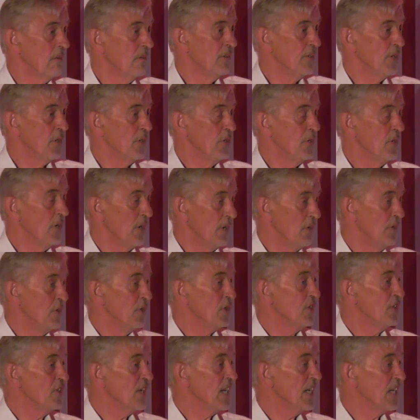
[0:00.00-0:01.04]
So, you
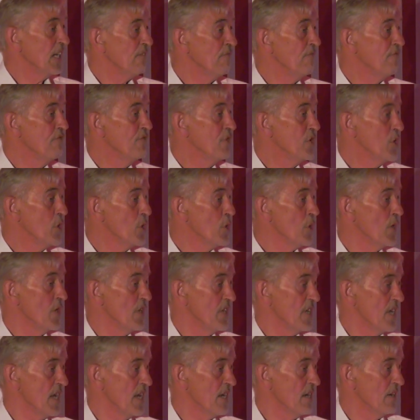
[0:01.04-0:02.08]
can take a view at
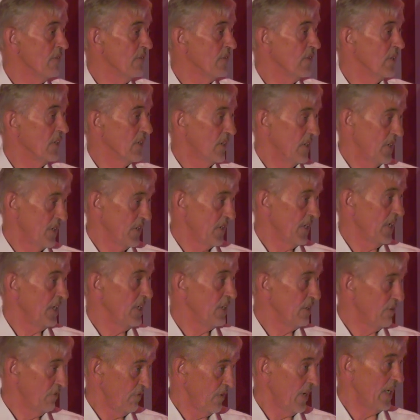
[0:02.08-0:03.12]
the end of the
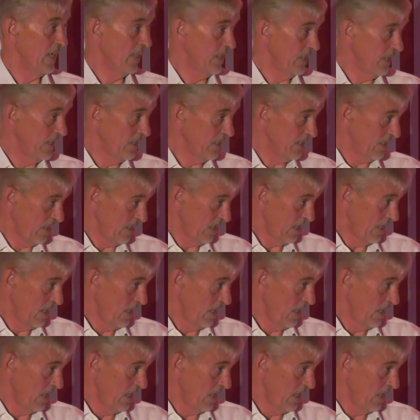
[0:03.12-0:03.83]
study phase